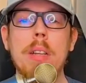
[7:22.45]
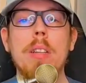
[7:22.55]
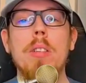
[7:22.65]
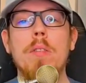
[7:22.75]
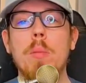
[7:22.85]

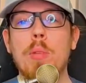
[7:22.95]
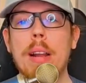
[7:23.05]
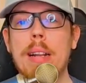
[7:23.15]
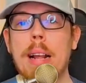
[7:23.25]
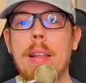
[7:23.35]
So if you
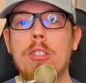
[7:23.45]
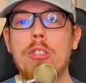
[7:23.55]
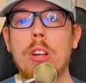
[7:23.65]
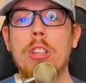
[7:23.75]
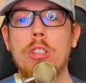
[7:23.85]
break down that
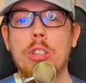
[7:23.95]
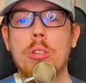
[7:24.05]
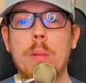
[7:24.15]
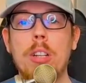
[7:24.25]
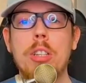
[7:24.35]
structure too
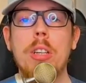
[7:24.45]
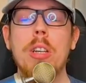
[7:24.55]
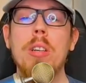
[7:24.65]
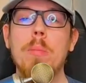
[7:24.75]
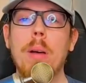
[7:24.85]
much,
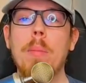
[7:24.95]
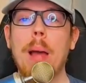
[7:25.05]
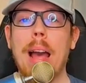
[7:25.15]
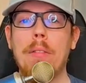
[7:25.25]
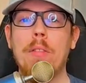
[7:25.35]
you might
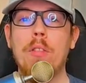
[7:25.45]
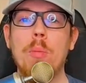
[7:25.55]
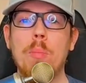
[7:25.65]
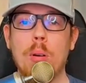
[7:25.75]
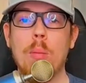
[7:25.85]
have a few
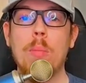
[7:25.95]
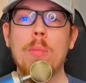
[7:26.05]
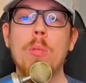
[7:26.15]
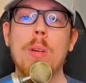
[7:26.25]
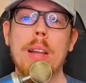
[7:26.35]

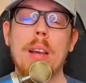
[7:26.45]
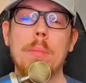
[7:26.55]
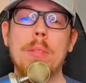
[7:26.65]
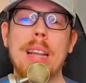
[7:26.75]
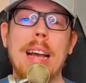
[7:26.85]
problems when it
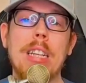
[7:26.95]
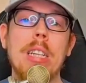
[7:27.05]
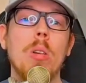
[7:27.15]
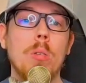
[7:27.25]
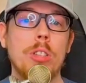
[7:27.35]
comes to
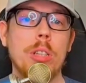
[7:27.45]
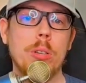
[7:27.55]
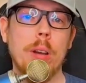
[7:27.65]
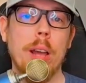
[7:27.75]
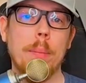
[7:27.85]
actually launching
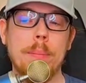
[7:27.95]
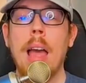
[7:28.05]
your game.